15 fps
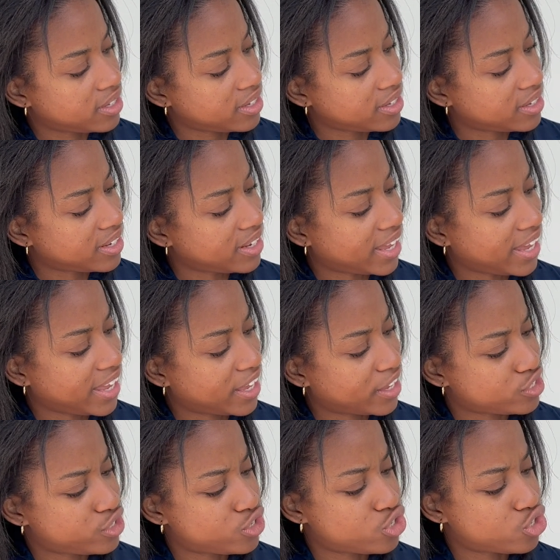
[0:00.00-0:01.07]
like
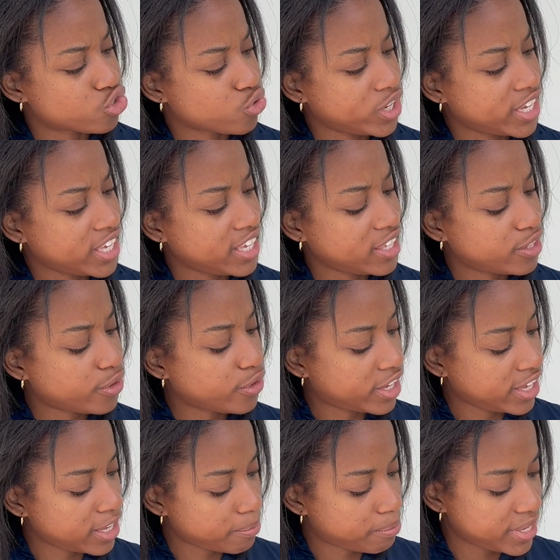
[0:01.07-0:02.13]
stringy
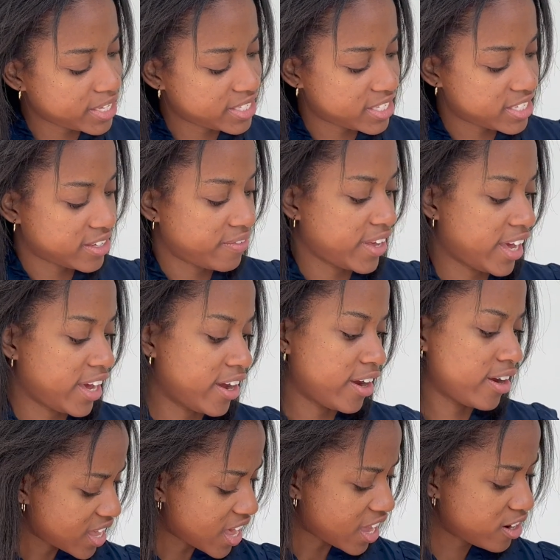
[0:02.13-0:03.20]
looking pieces of
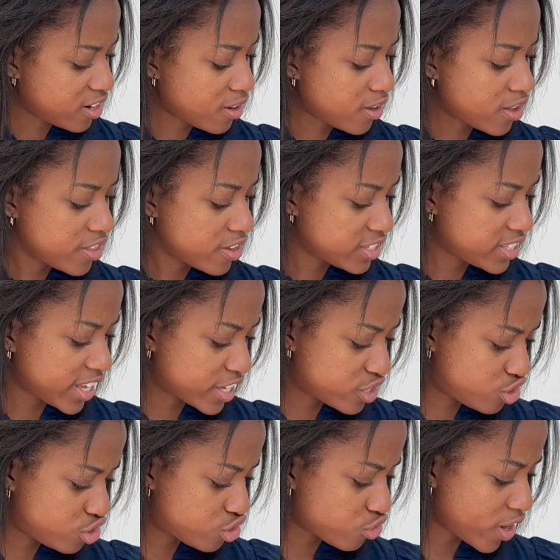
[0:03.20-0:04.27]
hair. I don't know, there's like
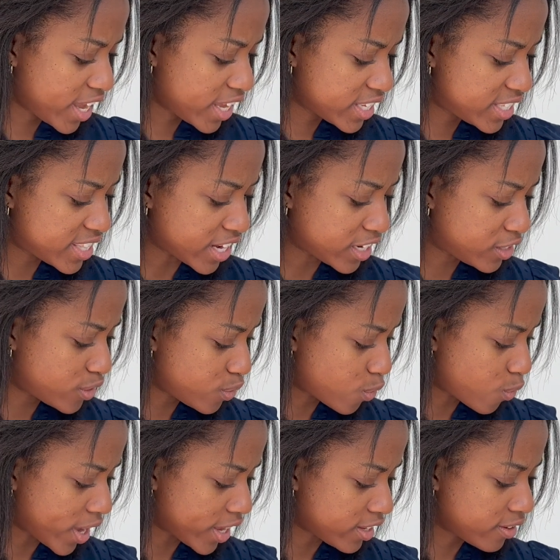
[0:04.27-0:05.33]
strands that
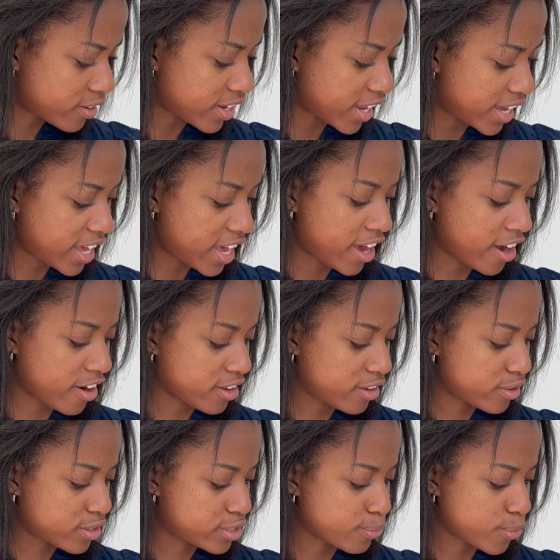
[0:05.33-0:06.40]
don't quite look like hair.
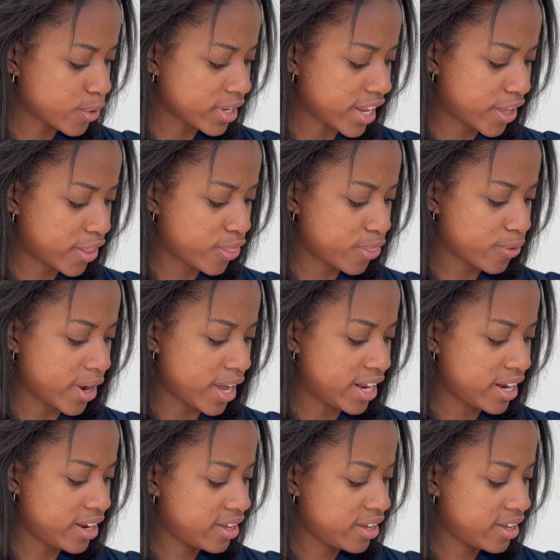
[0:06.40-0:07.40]
It looks more like thread.